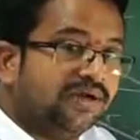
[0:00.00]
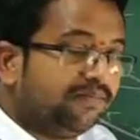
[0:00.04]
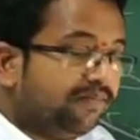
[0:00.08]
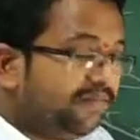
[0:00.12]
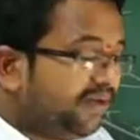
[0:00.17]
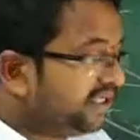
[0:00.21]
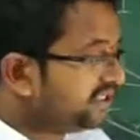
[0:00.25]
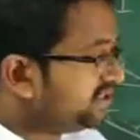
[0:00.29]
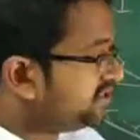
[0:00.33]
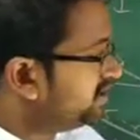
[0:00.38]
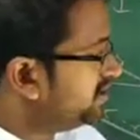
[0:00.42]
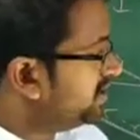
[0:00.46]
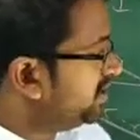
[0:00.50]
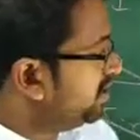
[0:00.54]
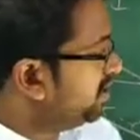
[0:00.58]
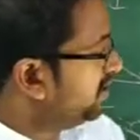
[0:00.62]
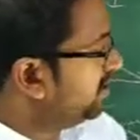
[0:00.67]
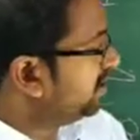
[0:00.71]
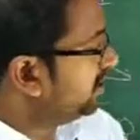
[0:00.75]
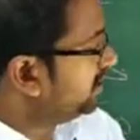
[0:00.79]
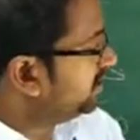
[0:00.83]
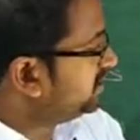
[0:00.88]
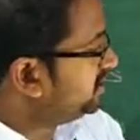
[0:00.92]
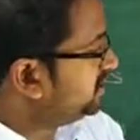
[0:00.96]
Means
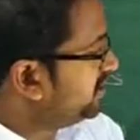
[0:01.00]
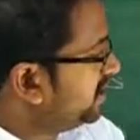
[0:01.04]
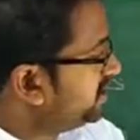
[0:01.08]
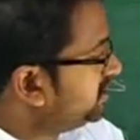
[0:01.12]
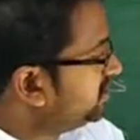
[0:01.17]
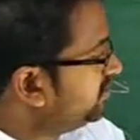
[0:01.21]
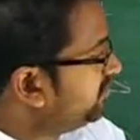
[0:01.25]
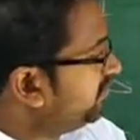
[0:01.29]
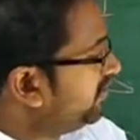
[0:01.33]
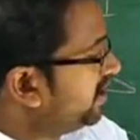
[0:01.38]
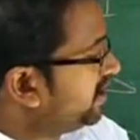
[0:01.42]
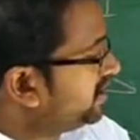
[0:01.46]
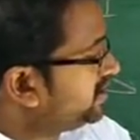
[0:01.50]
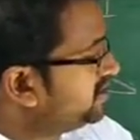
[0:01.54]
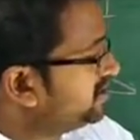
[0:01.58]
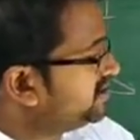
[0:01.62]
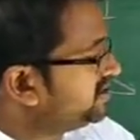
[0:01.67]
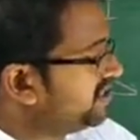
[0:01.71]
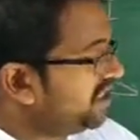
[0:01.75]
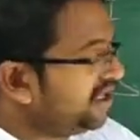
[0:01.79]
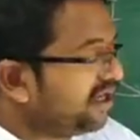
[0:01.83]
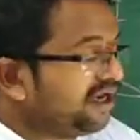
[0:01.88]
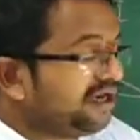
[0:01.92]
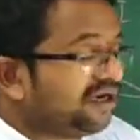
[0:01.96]
change in velocity
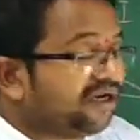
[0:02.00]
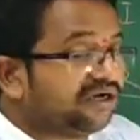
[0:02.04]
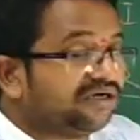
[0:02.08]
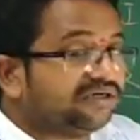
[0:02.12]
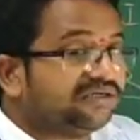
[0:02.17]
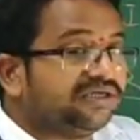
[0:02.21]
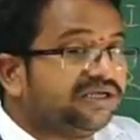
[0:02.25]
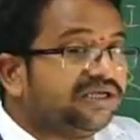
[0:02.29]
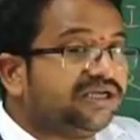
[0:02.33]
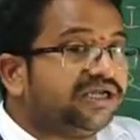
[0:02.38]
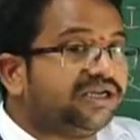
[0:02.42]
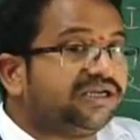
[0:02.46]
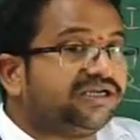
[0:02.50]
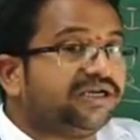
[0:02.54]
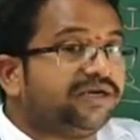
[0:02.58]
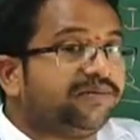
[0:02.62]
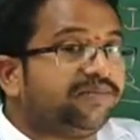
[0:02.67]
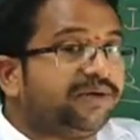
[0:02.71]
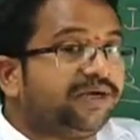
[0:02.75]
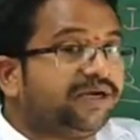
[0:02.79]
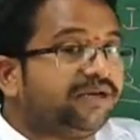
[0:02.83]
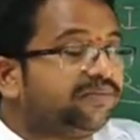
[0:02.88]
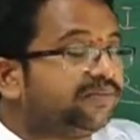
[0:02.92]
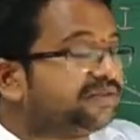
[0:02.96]
is there or not? Here
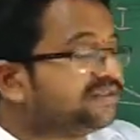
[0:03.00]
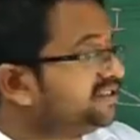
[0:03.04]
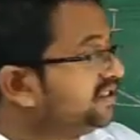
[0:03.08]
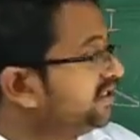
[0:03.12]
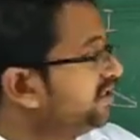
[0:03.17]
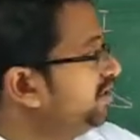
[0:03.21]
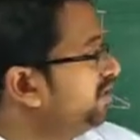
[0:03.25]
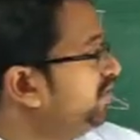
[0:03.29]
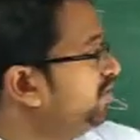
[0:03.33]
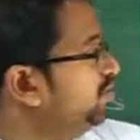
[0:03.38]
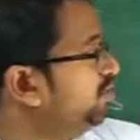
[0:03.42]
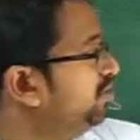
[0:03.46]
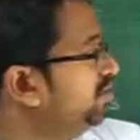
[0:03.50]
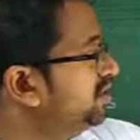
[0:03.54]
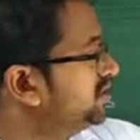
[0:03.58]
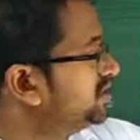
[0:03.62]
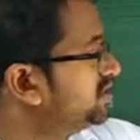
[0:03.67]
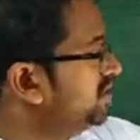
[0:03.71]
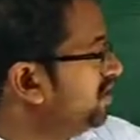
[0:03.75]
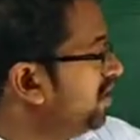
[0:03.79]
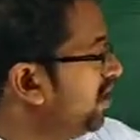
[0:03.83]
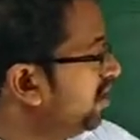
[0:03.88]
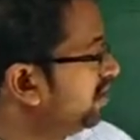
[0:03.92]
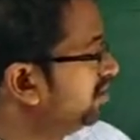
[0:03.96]
10 meter per second
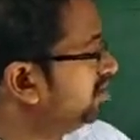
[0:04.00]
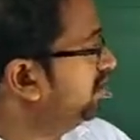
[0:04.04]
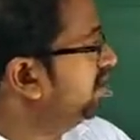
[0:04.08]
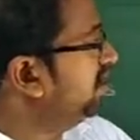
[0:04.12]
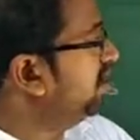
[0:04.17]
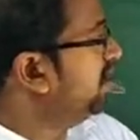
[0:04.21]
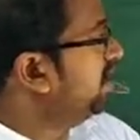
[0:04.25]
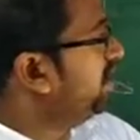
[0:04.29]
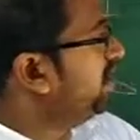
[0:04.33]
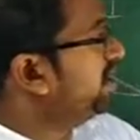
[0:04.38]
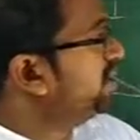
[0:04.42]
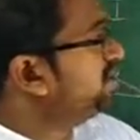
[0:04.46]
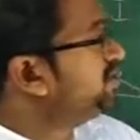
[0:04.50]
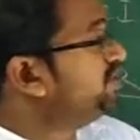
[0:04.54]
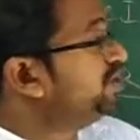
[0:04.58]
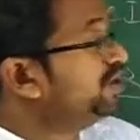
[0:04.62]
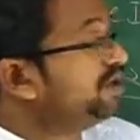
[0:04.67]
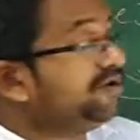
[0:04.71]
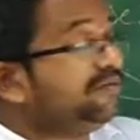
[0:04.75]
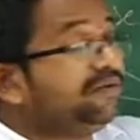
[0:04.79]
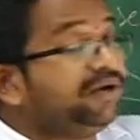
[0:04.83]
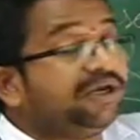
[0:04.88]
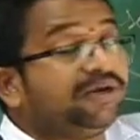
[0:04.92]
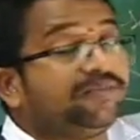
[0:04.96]
towards north. Here
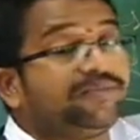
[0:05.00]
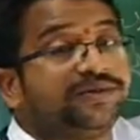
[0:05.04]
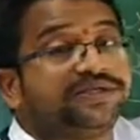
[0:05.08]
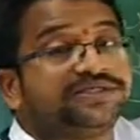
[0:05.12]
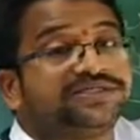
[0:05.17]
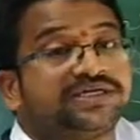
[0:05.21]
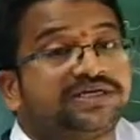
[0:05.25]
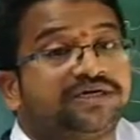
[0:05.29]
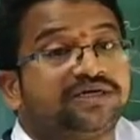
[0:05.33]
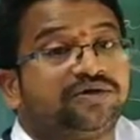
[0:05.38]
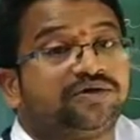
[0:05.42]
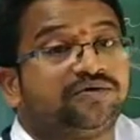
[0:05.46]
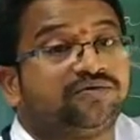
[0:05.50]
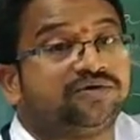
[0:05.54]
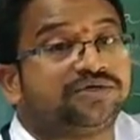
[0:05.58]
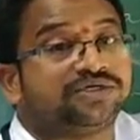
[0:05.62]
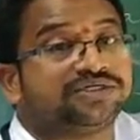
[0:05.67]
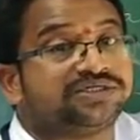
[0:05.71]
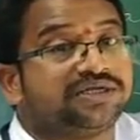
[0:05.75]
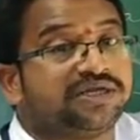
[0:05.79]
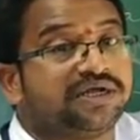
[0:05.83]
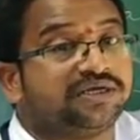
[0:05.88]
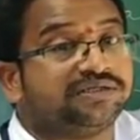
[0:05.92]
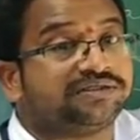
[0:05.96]
0 meter per second
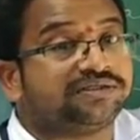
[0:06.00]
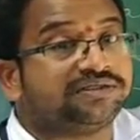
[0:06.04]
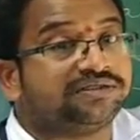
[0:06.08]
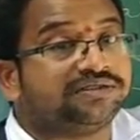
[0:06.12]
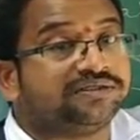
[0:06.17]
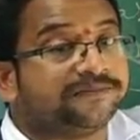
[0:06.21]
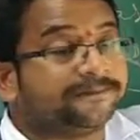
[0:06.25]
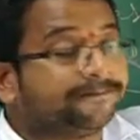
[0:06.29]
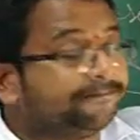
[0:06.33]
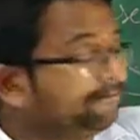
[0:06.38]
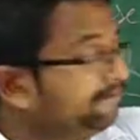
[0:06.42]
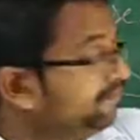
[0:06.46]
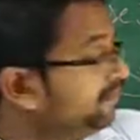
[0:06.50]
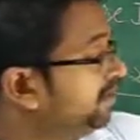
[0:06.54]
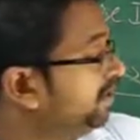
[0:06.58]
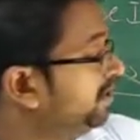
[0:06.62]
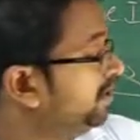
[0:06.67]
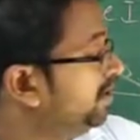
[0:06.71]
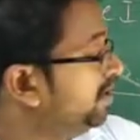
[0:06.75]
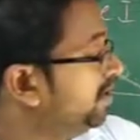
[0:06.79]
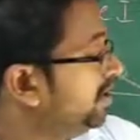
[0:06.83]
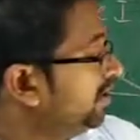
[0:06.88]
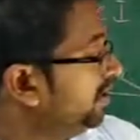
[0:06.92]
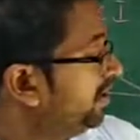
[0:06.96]
towards north.
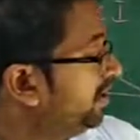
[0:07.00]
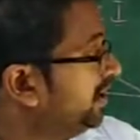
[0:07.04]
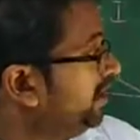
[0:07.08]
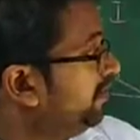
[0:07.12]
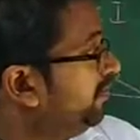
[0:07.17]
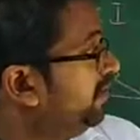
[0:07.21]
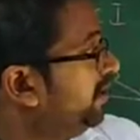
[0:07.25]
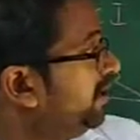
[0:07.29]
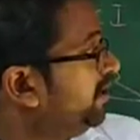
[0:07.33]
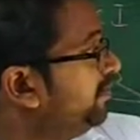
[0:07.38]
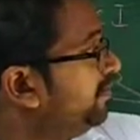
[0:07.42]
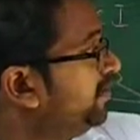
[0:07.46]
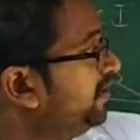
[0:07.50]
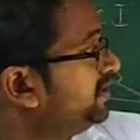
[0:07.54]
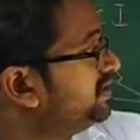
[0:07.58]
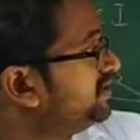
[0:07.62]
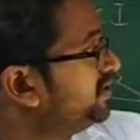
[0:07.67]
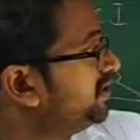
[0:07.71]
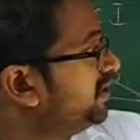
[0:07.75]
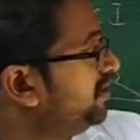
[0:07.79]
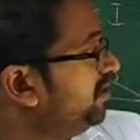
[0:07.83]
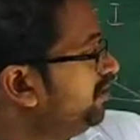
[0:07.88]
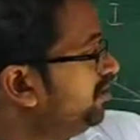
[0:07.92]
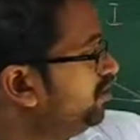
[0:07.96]
10 meter per
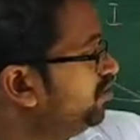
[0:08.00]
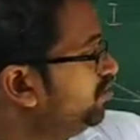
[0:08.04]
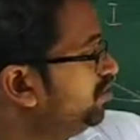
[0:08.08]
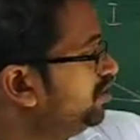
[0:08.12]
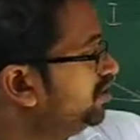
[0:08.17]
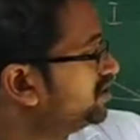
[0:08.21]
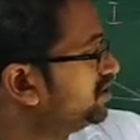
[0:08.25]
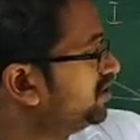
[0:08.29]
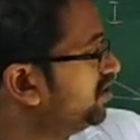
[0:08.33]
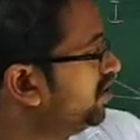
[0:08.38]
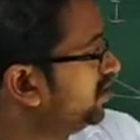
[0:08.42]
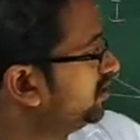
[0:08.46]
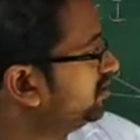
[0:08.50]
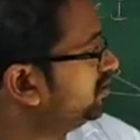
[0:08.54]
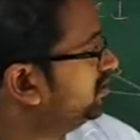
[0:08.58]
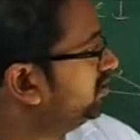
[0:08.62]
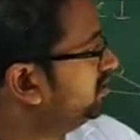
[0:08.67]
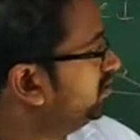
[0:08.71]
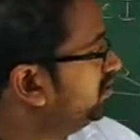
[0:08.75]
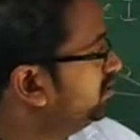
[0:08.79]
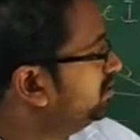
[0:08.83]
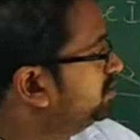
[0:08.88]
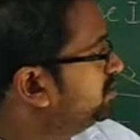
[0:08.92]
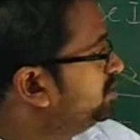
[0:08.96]
second towards
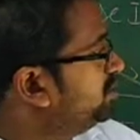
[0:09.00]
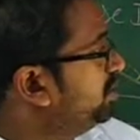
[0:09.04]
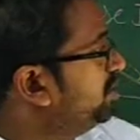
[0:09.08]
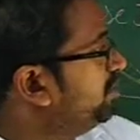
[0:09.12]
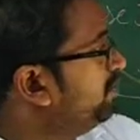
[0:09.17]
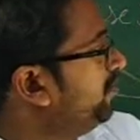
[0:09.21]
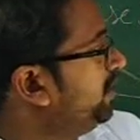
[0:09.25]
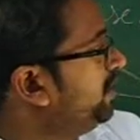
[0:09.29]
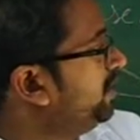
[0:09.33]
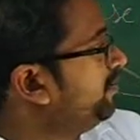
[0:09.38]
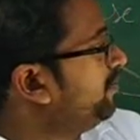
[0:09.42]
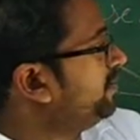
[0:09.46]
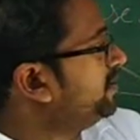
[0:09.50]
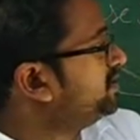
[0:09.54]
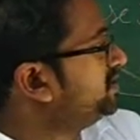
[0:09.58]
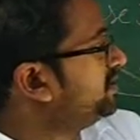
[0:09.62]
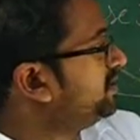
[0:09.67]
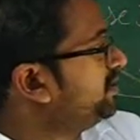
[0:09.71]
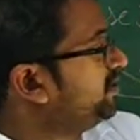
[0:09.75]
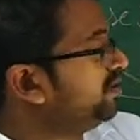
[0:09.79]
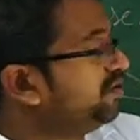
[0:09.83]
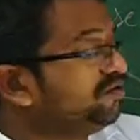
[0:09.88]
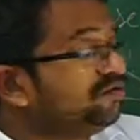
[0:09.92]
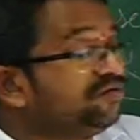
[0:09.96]
north. 0 meter per
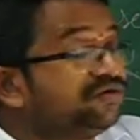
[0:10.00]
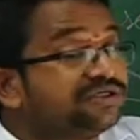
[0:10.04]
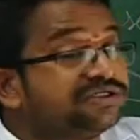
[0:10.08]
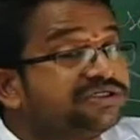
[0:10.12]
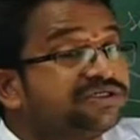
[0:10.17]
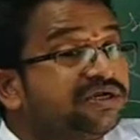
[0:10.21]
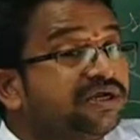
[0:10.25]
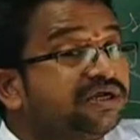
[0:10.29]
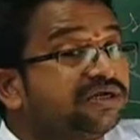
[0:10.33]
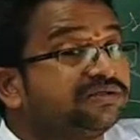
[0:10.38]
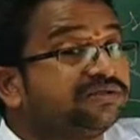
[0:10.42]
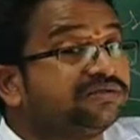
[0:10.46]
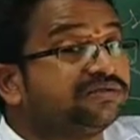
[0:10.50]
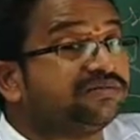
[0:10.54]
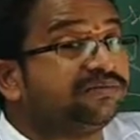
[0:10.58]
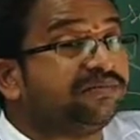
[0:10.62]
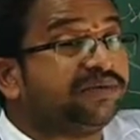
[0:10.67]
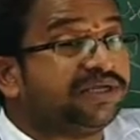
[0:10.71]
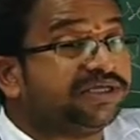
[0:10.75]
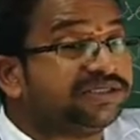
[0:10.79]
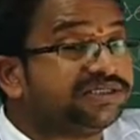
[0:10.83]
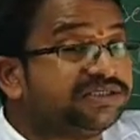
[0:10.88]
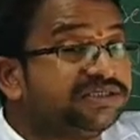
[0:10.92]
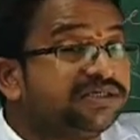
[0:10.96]
second towards north.
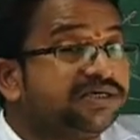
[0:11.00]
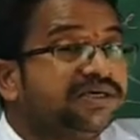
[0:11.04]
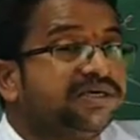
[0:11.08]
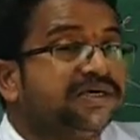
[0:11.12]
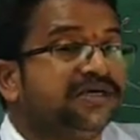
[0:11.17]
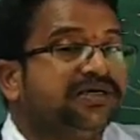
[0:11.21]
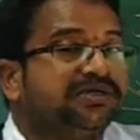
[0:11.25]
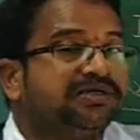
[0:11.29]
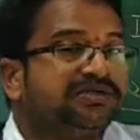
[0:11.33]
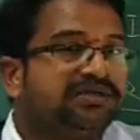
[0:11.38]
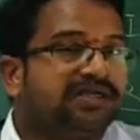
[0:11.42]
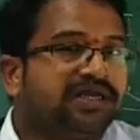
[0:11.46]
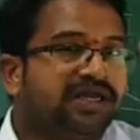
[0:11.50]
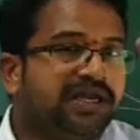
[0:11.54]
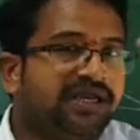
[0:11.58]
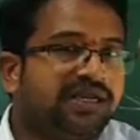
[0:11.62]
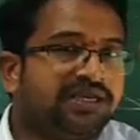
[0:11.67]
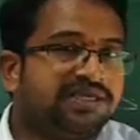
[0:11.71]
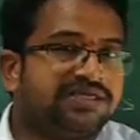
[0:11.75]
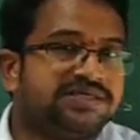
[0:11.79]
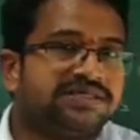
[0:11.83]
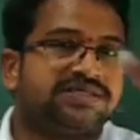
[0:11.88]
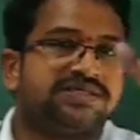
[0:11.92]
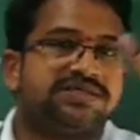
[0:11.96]
Means there
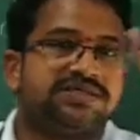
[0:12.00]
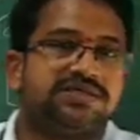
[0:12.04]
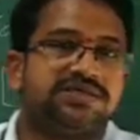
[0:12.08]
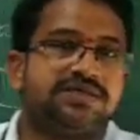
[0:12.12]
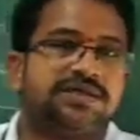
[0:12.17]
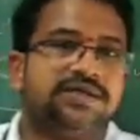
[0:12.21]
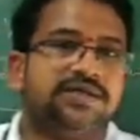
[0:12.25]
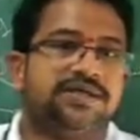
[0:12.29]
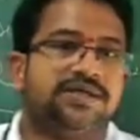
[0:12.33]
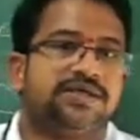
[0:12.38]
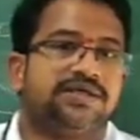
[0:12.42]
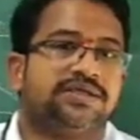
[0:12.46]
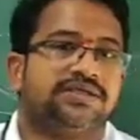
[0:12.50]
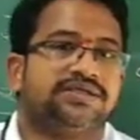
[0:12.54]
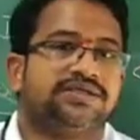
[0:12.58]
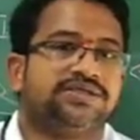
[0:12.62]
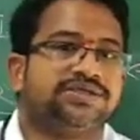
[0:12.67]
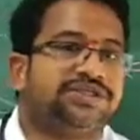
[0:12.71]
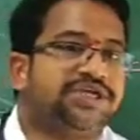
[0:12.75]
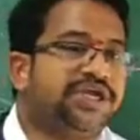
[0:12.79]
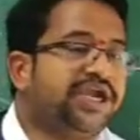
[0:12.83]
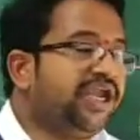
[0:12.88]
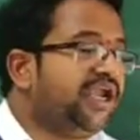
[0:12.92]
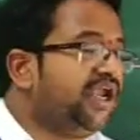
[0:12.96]
is
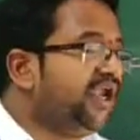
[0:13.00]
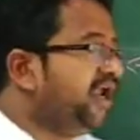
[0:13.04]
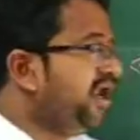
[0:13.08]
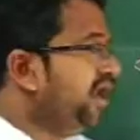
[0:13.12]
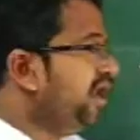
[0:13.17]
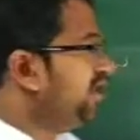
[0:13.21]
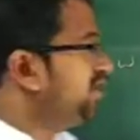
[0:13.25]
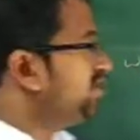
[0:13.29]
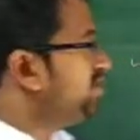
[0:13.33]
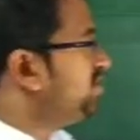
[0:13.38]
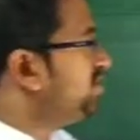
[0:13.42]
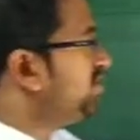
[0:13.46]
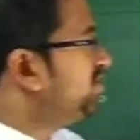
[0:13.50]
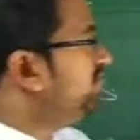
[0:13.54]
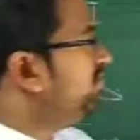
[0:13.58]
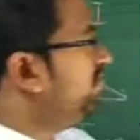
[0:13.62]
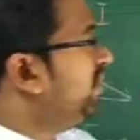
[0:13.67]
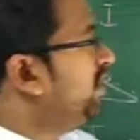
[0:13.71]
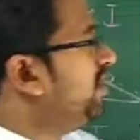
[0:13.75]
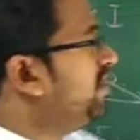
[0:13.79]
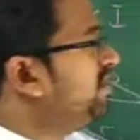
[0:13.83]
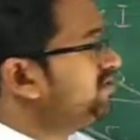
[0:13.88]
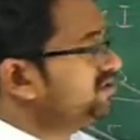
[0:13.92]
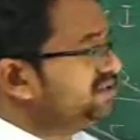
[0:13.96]
change in
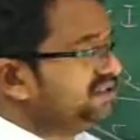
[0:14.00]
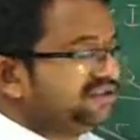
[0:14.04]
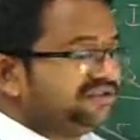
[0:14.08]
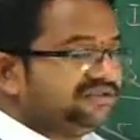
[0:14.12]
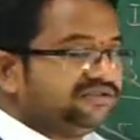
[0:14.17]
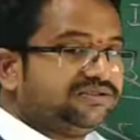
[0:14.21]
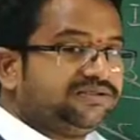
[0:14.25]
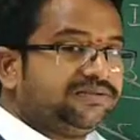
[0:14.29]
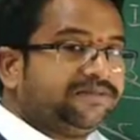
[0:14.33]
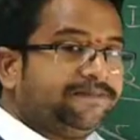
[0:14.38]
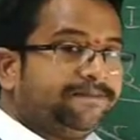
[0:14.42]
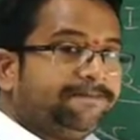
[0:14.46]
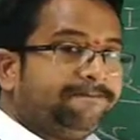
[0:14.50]
velocity.